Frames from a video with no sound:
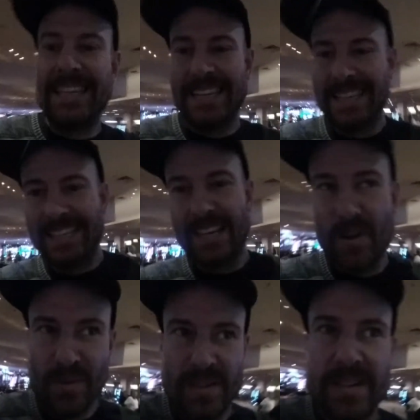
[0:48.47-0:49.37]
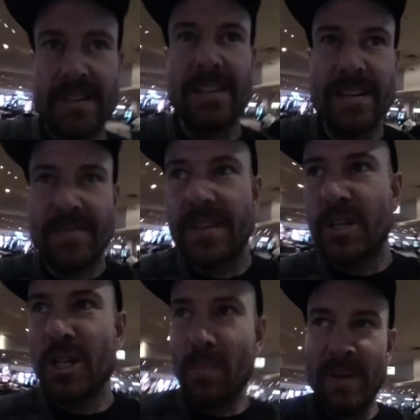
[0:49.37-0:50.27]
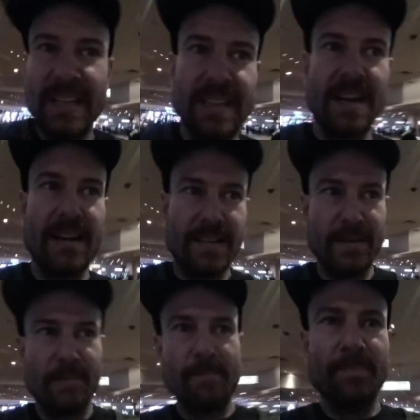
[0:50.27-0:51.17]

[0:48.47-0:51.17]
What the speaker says: the owners of the shipping line,